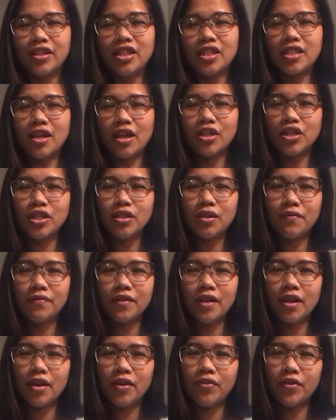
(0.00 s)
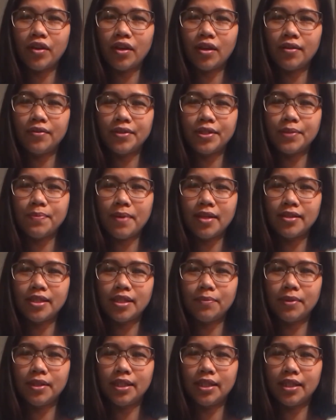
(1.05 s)
discussion of the ethical
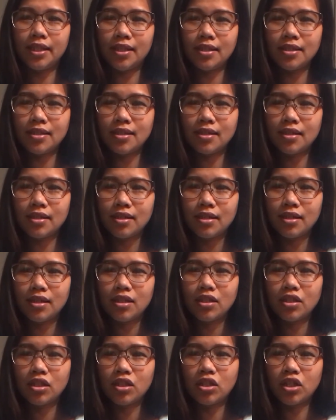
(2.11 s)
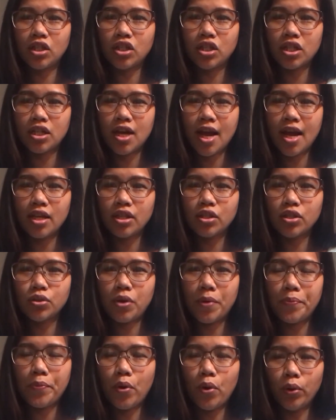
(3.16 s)
responsibilities. The teacher has to
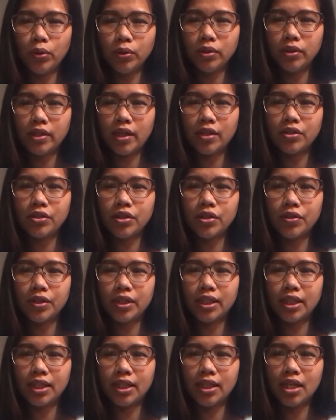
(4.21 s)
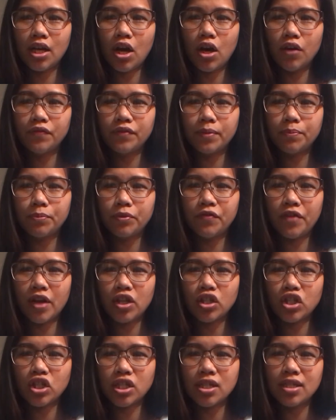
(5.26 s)
uphold the integrity of the
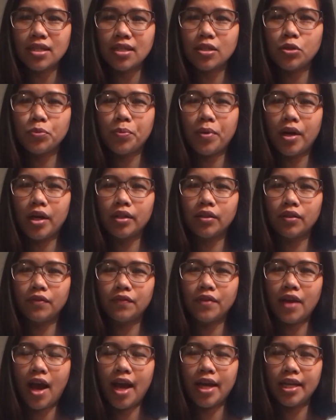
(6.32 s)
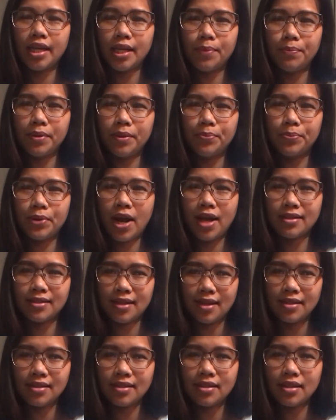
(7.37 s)
profession as part of the IEP
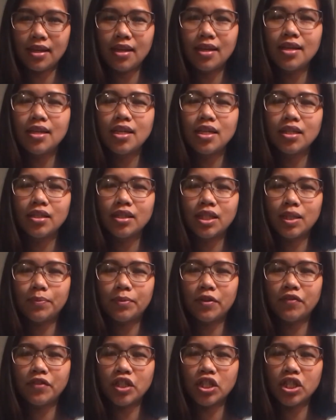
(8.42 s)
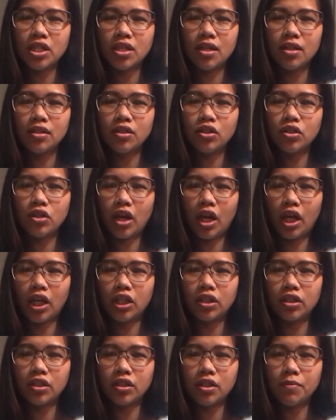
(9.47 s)
process. The professional
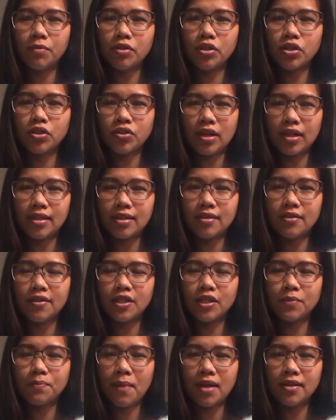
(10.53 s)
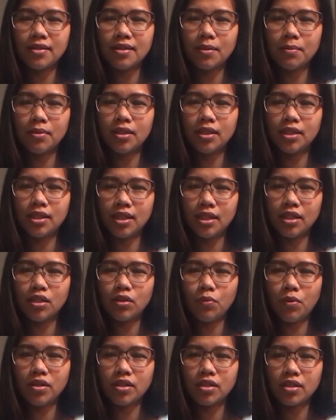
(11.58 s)
educator demonstrates responsibility to
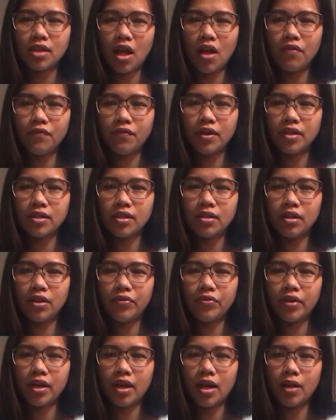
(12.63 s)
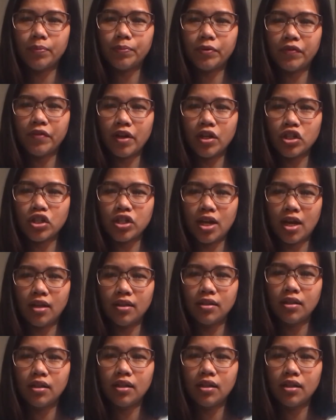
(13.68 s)
oneself as an ethical professional.